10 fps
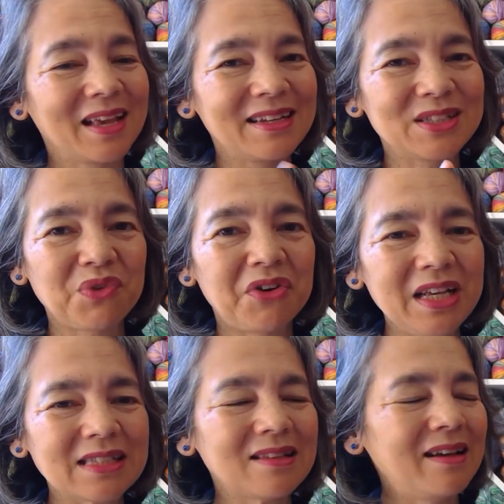It's very
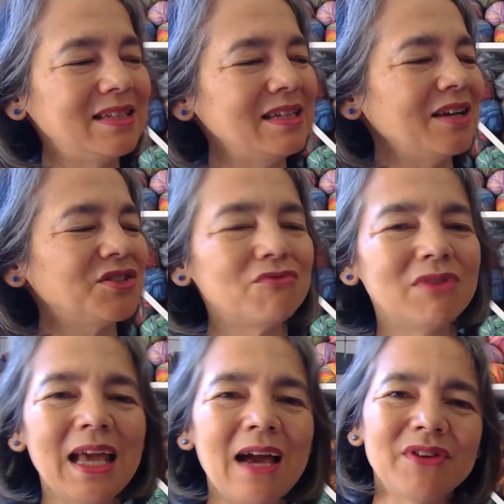exciting. I don't
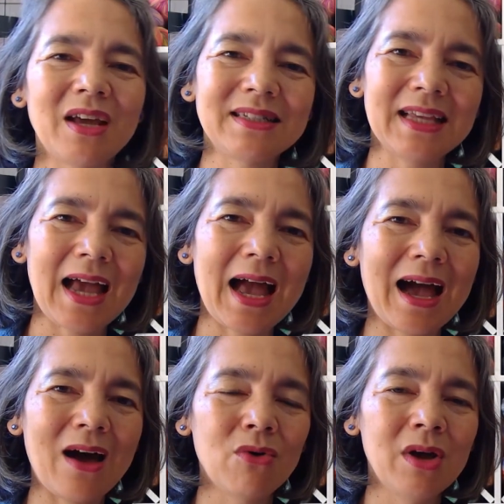really have an idea
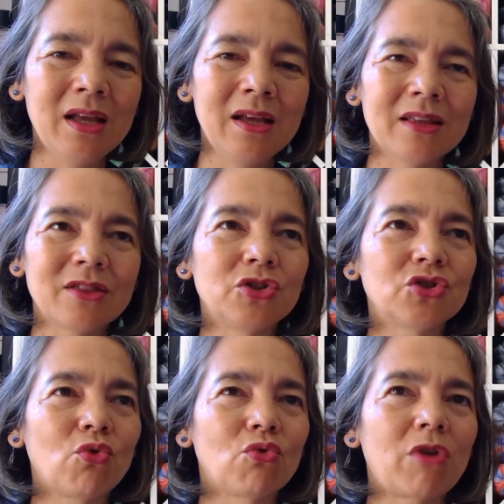how the
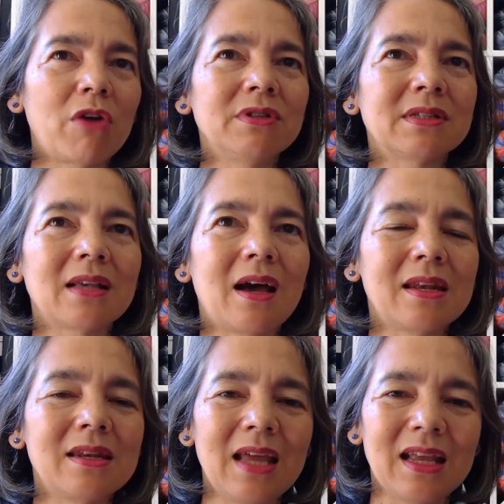short rows are
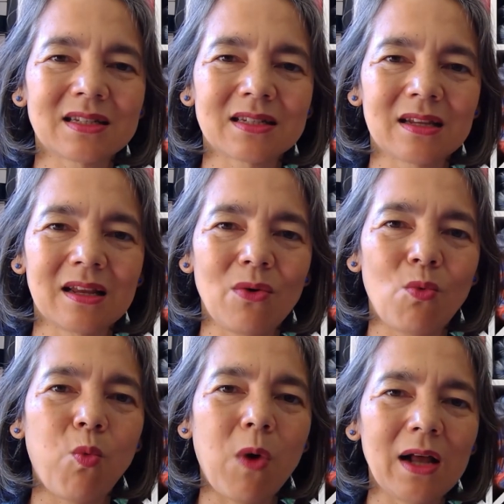knit
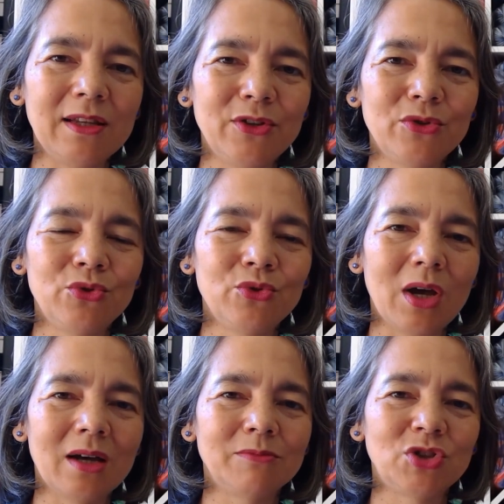while you
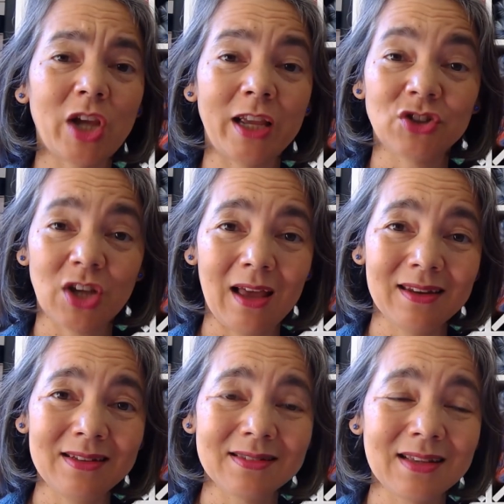change
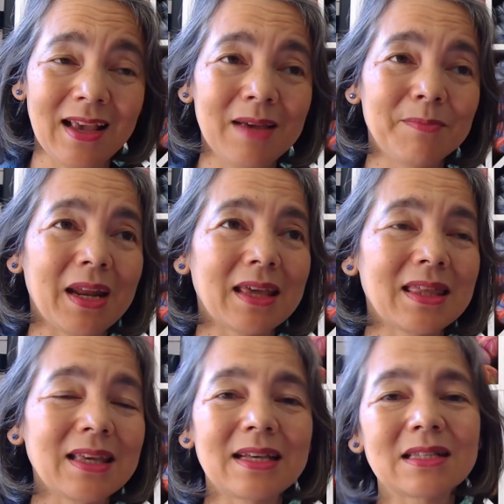colors, but I
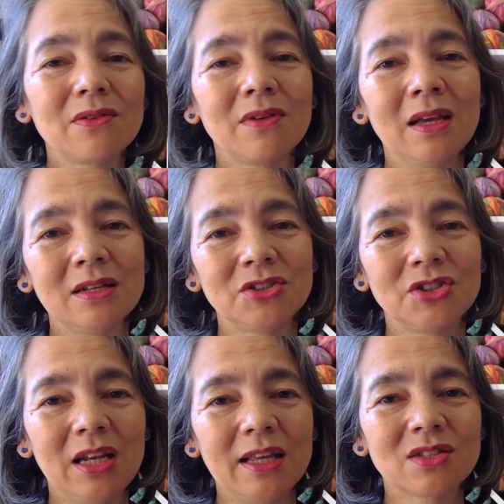think
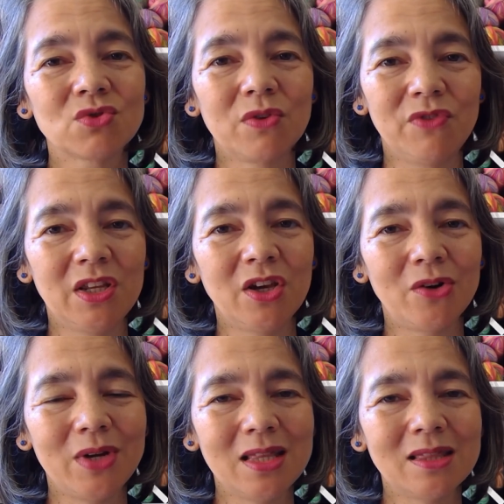she links to a
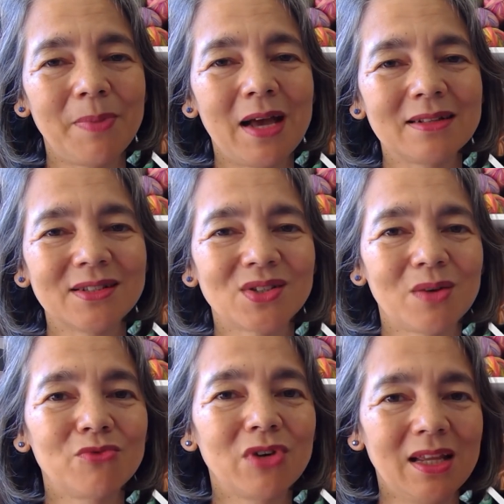video in the pattern, so
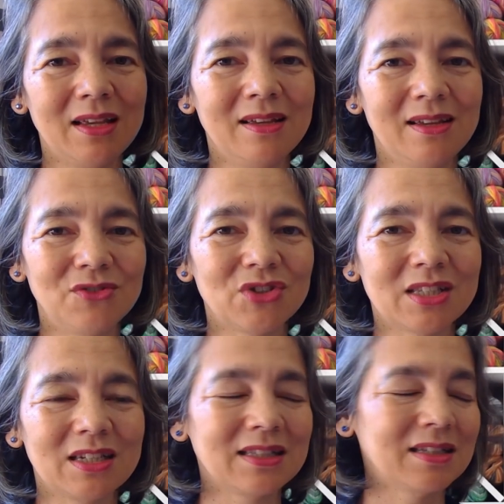I'm really
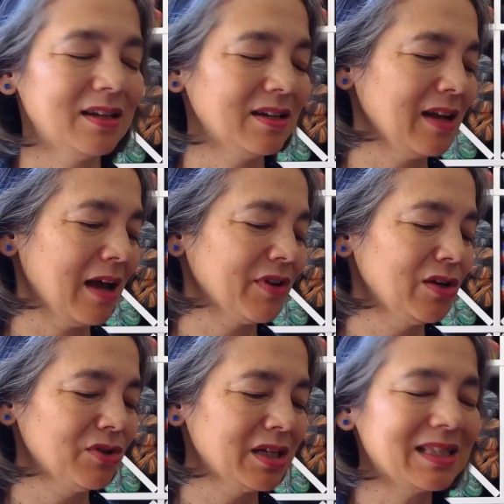interested in having a
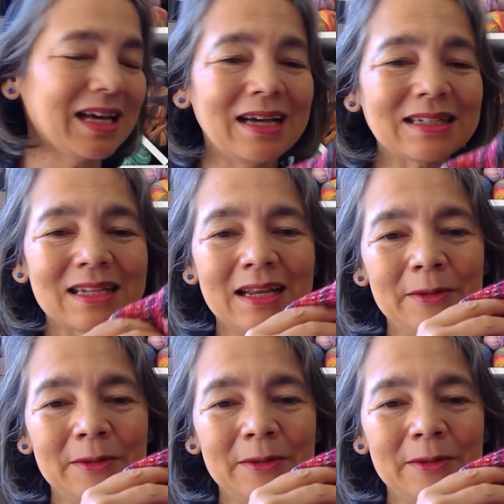look at that.